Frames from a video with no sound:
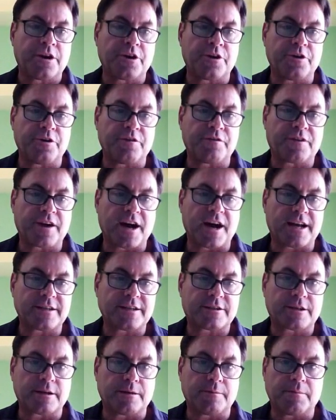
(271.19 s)
Here you've
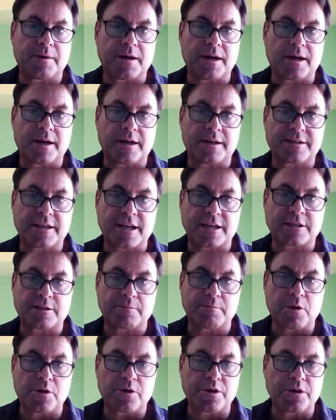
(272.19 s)
got some uh,
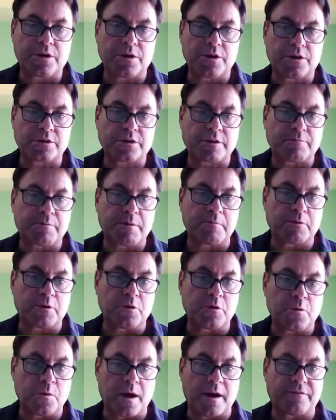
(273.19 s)
testimonials of people
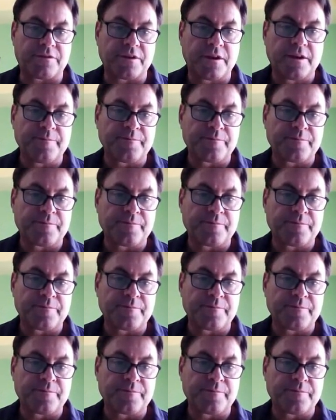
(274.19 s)
who have